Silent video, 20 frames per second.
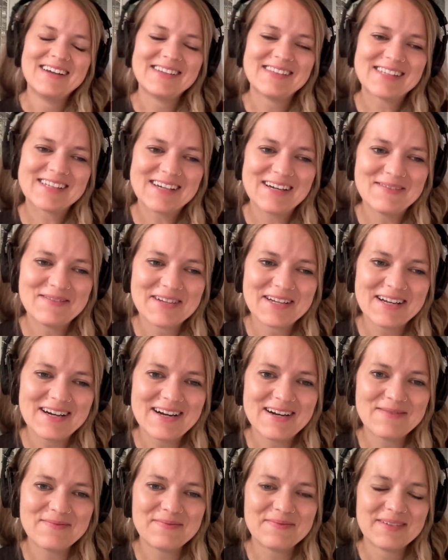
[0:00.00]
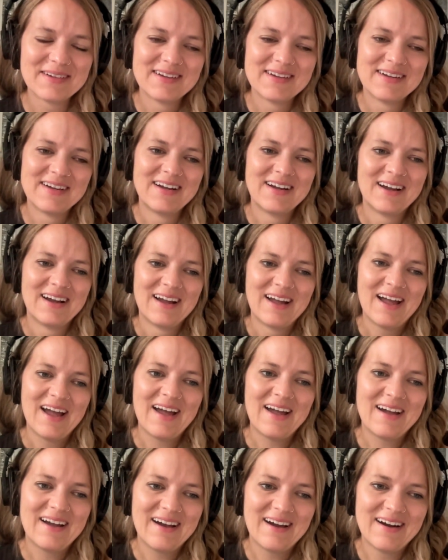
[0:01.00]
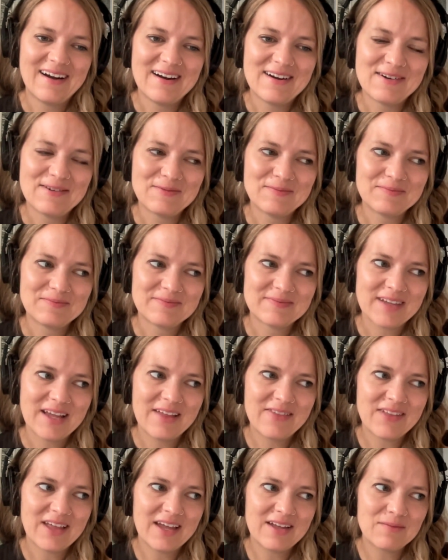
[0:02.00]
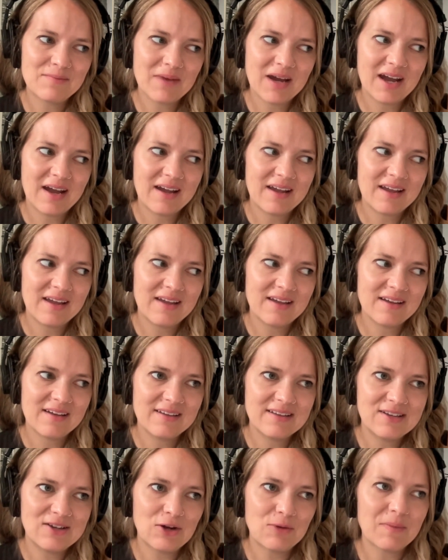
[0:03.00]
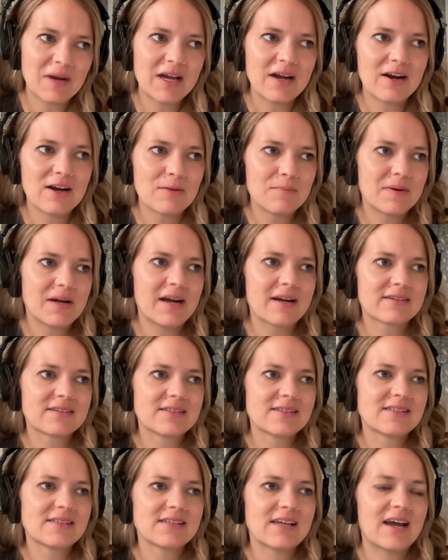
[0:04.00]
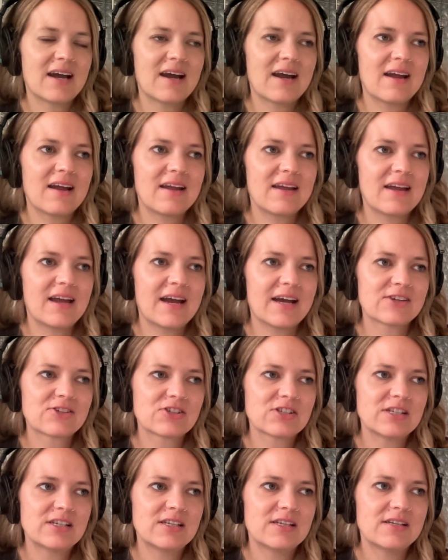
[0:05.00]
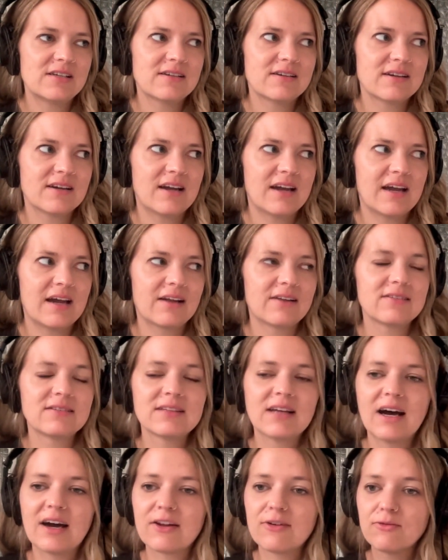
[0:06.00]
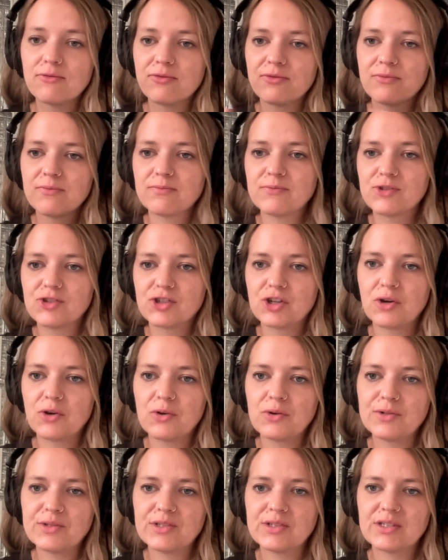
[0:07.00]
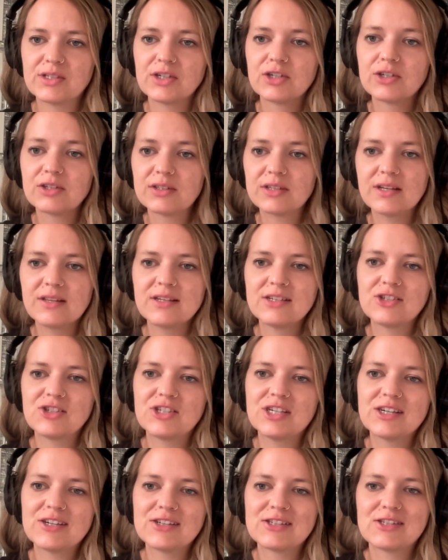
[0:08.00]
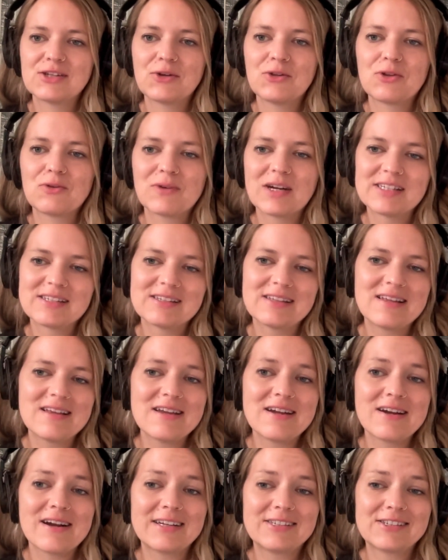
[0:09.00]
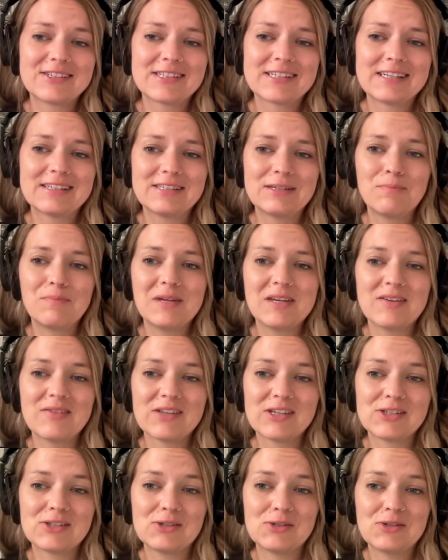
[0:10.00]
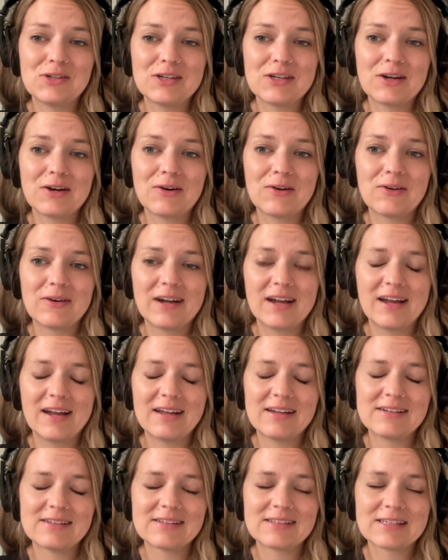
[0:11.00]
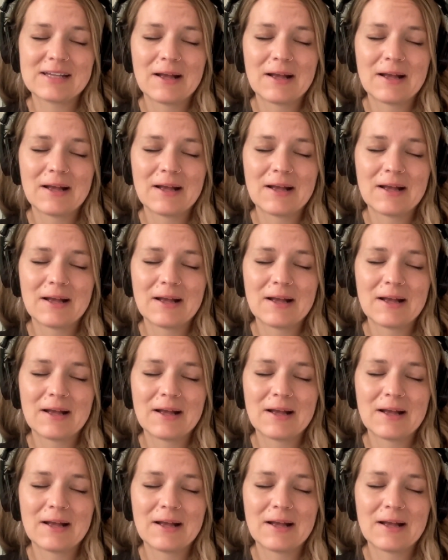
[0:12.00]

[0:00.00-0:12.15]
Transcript: It's coming up. And then my art practice, I actually had a lot of shows early this year. So the rest of the year, I just get to be in the studio and